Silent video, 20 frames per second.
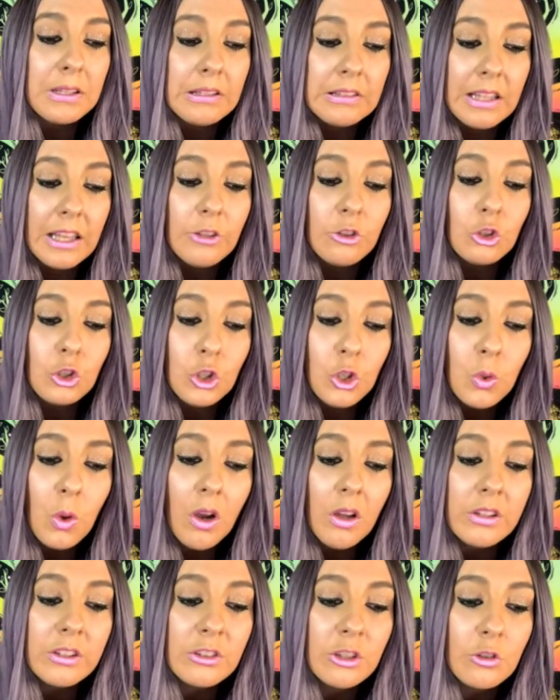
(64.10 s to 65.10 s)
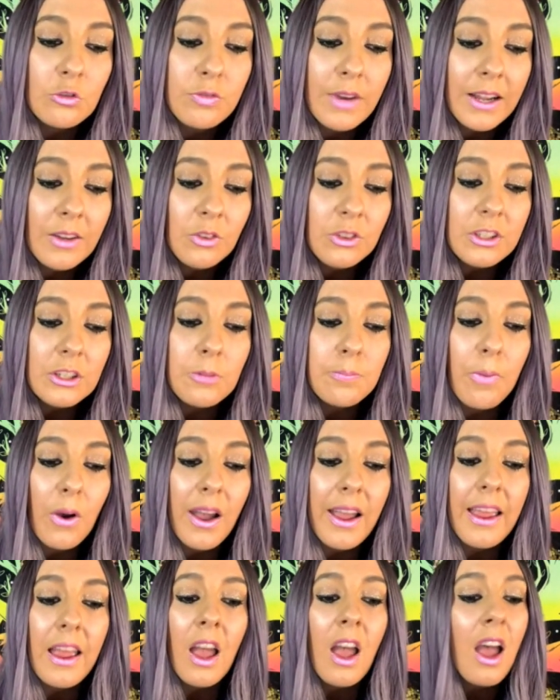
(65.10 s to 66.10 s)
says, you are surrounded
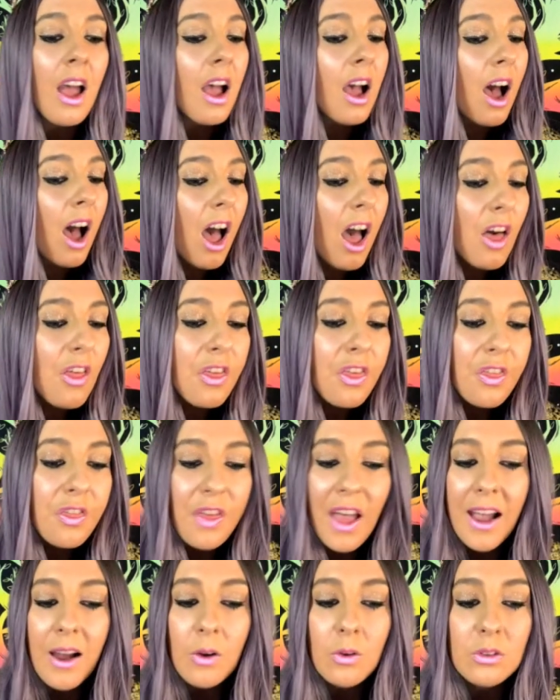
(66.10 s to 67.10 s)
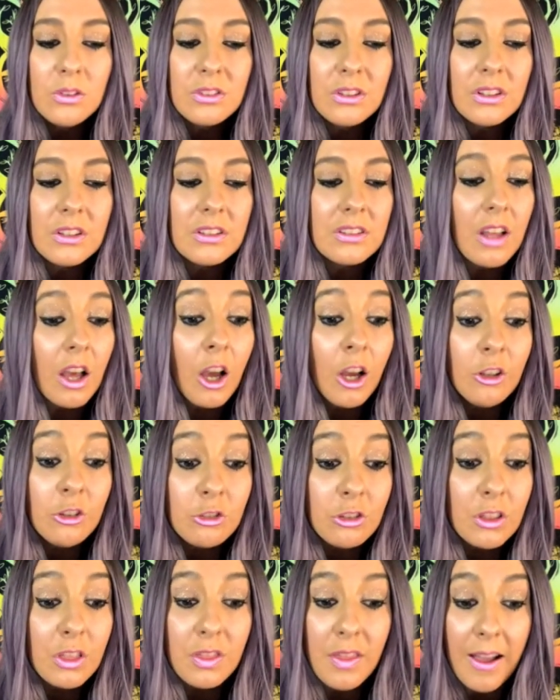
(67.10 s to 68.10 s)
by
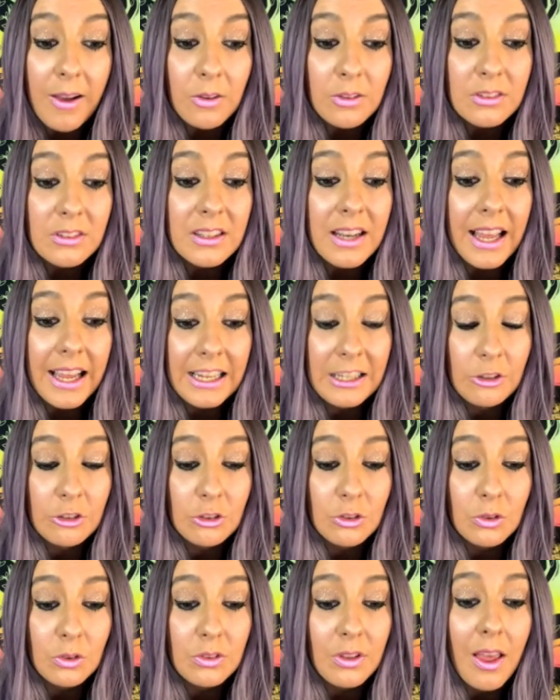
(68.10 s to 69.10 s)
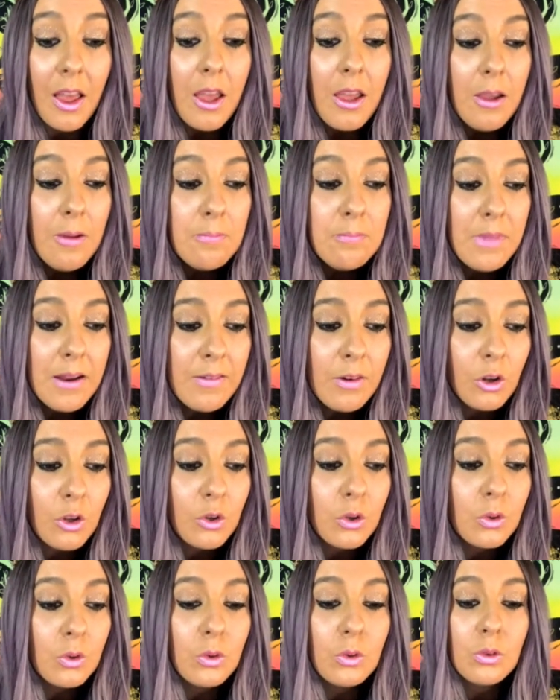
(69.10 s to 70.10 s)
100,000 angels.
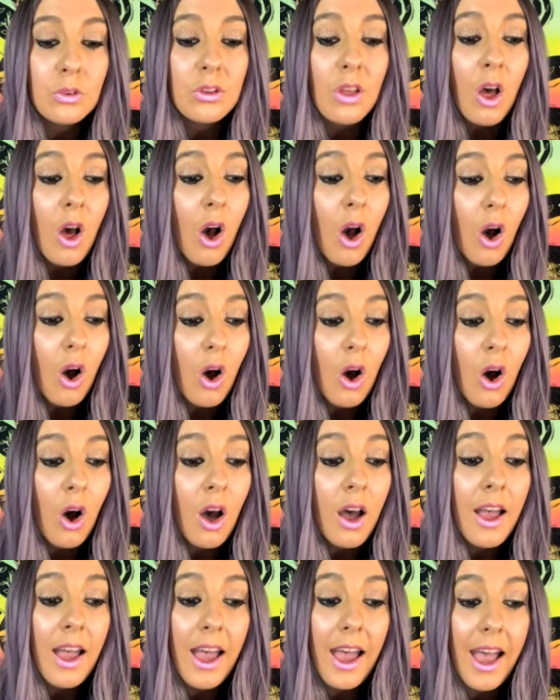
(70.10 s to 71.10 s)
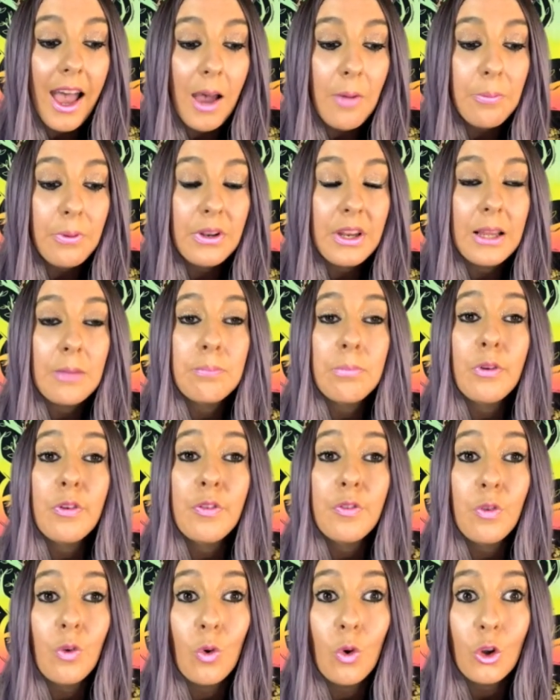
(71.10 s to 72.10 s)
Miracles are happening
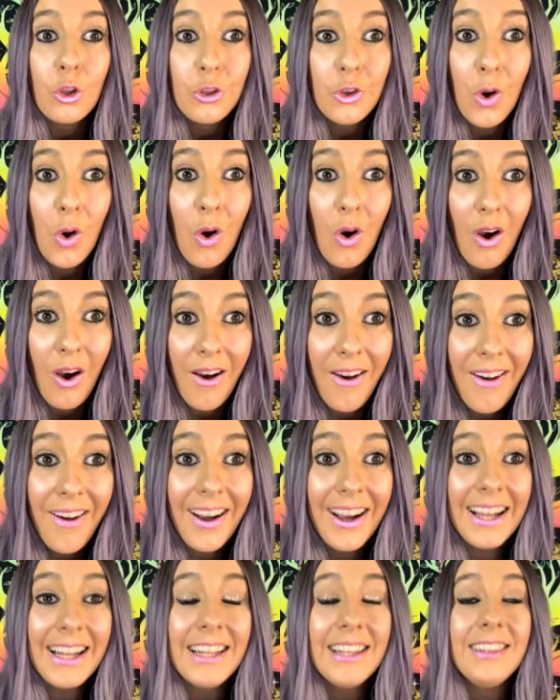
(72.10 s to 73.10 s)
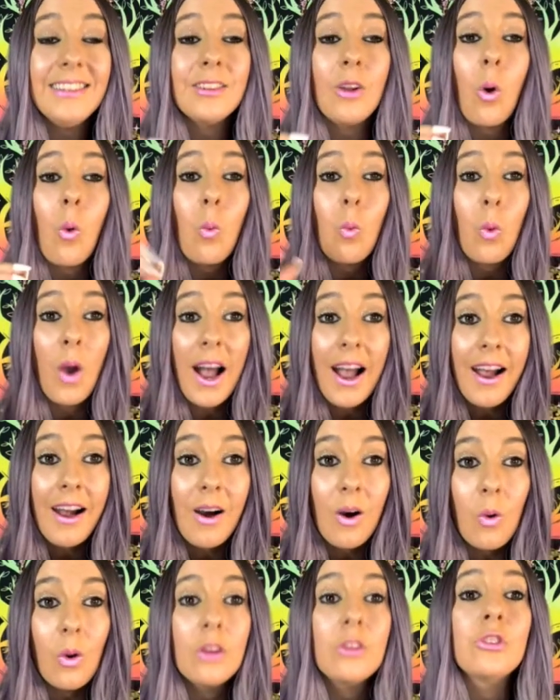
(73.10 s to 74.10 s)
before your eyes.
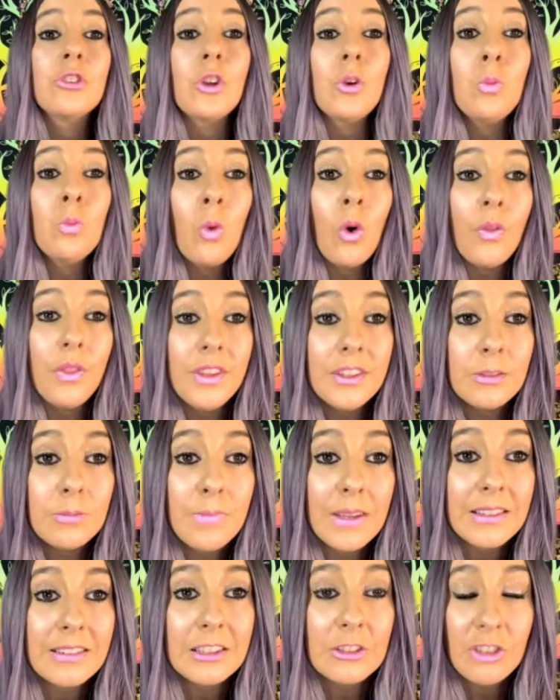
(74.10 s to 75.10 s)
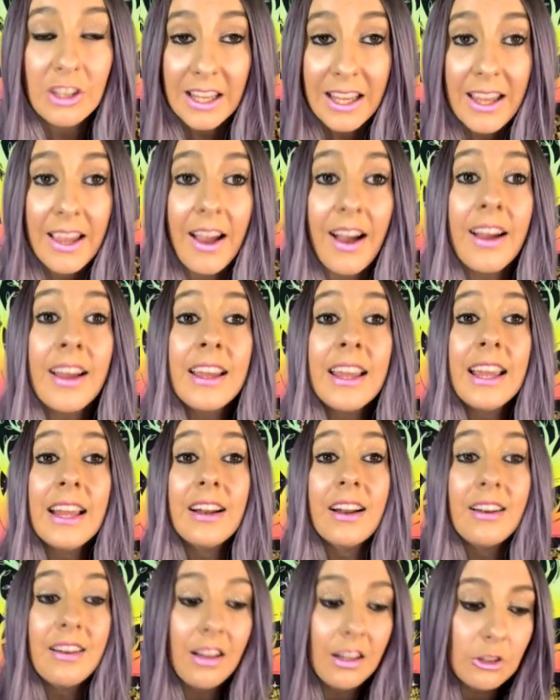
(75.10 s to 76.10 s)
Wow. So what this message here in
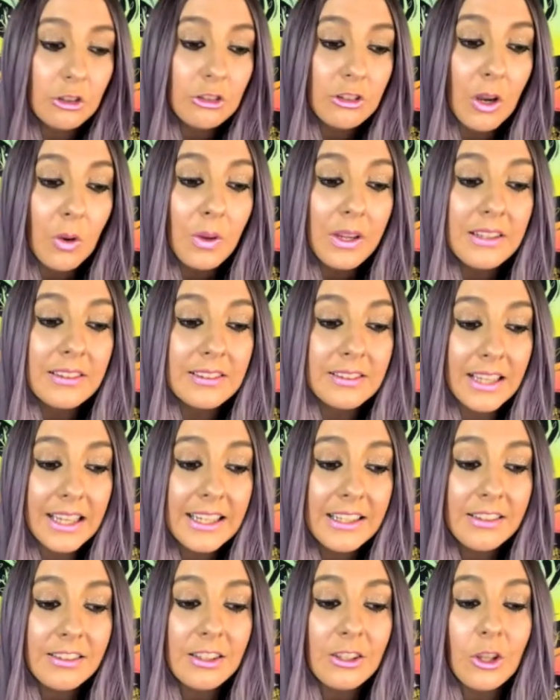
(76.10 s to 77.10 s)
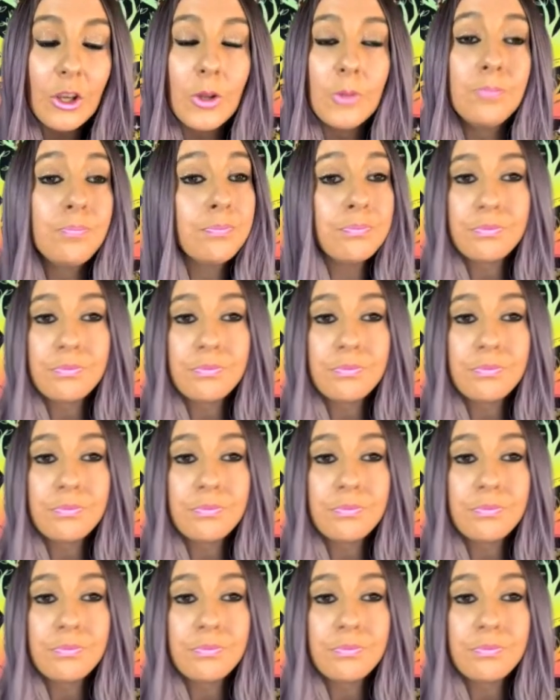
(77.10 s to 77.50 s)
a nutshell is saying to you,